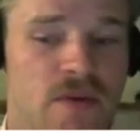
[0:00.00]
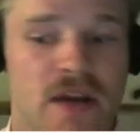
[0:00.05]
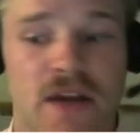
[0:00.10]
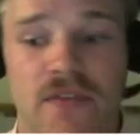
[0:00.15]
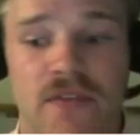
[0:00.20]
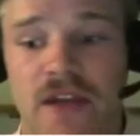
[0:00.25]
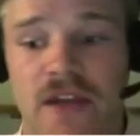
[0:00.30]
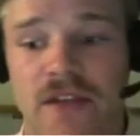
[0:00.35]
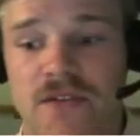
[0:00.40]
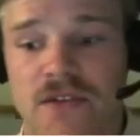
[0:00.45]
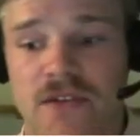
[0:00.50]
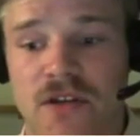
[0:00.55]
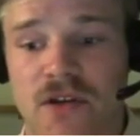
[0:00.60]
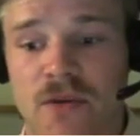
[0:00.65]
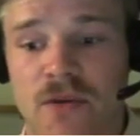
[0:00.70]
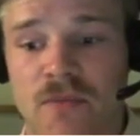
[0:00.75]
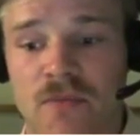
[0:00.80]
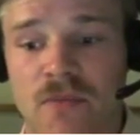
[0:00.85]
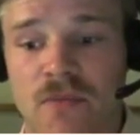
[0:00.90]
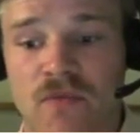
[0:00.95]
and then
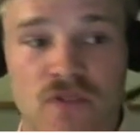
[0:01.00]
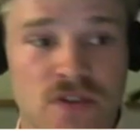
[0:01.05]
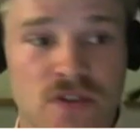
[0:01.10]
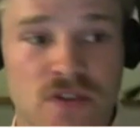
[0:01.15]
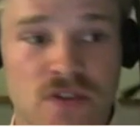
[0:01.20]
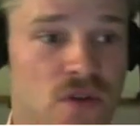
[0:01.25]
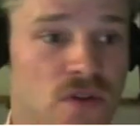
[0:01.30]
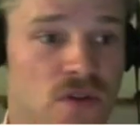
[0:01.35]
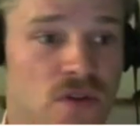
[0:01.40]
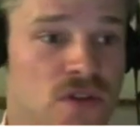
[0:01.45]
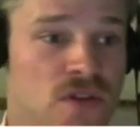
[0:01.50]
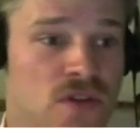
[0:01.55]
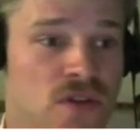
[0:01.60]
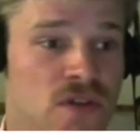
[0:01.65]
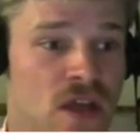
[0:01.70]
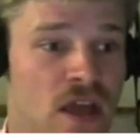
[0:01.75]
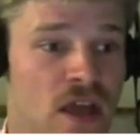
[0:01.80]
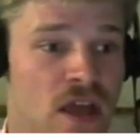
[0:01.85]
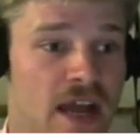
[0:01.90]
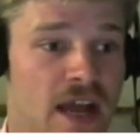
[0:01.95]
some
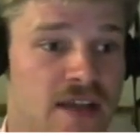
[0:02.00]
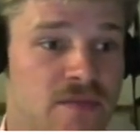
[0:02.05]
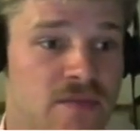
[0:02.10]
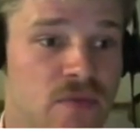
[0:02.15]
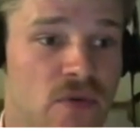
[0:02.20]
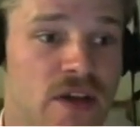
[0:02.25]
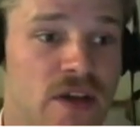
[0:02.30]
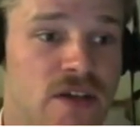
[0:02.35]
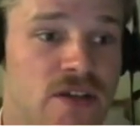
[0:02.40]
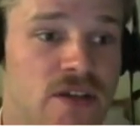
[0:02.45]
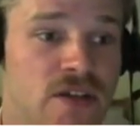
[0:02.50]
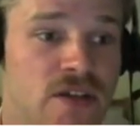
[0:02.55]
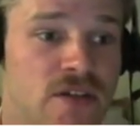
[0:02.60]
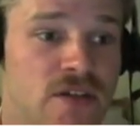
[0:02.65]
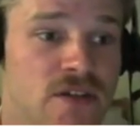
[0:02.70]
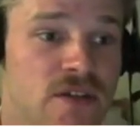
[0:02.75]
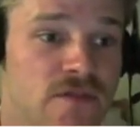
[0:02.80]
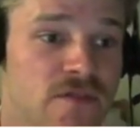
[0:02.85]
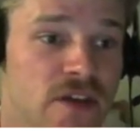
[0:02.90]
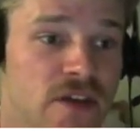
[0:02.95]
results exploration
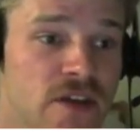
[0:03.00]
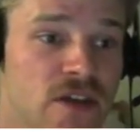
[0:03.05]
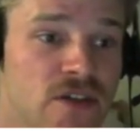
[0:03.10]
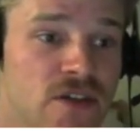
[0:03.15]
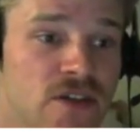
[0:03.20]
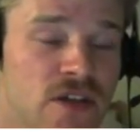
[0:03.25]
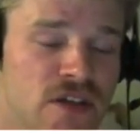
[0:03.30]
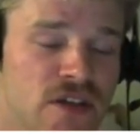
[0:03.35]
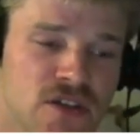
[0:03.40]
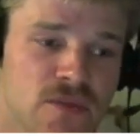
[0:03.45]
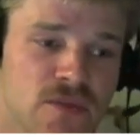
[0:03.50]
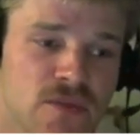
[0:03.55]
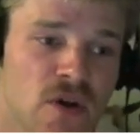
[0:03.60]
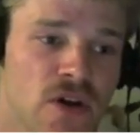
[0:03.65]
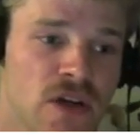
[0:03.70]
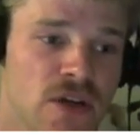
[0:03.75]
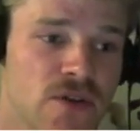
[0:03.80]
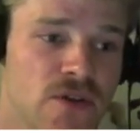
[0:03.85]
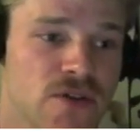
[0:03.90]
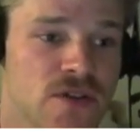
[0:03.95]
to finish, and some
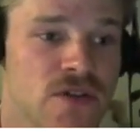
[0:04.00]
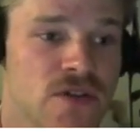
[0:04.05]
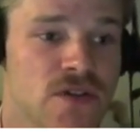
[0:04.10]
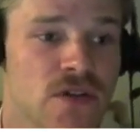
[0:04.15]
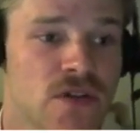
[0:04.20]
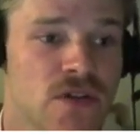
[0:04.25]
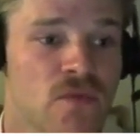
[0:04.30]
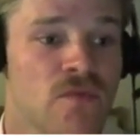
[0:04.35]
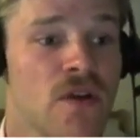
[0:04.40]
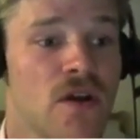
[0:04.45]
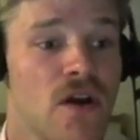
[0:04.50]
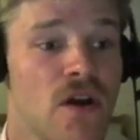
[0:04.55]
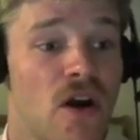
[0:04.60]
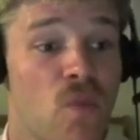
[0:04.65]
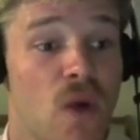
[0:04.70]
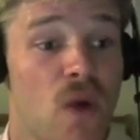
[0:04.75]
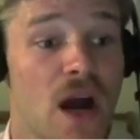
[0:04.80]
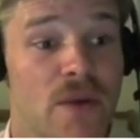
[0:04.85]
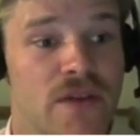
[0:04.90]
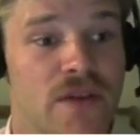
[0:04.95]
conclusions on
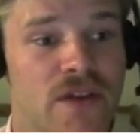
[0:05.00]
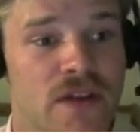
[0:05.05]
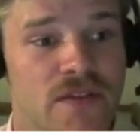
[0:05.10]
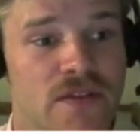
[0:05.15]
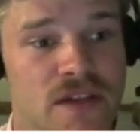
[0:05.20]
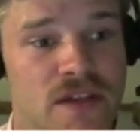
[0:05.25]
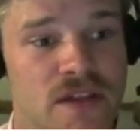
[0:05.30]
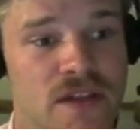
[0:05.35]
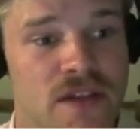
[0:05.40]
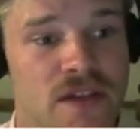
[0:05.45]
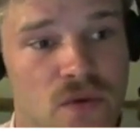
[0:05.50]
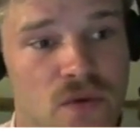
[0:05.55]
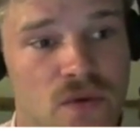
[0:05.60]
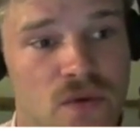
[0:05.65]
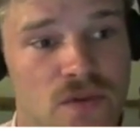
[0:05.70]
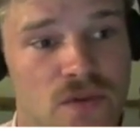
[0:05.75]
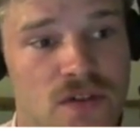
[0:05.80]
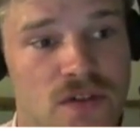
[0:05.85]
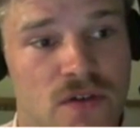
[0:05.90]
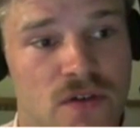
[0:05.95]
why we think these
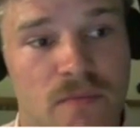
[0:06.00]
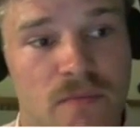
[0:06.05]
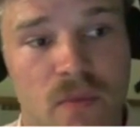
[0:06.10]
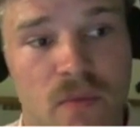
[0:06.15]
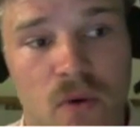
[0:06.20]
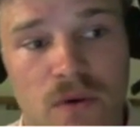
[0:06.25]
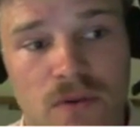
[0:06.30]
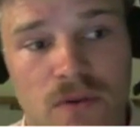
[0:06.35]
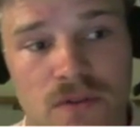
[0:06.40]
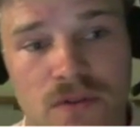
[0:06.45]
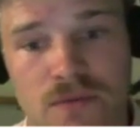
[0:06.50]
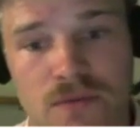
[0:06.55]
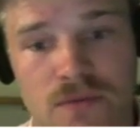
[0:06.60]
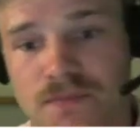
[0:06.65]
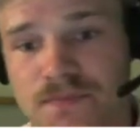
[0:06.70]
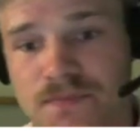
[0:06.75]
tools are so important.